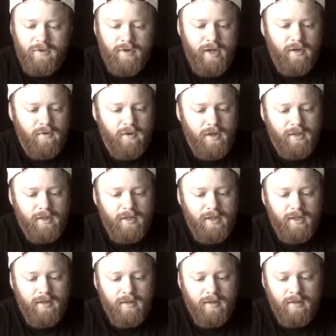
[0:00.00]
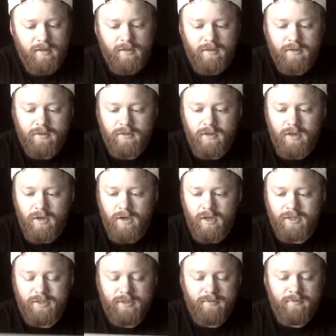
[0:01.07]
Great quality.
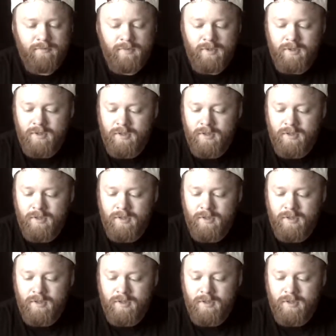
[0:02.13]
Awesome.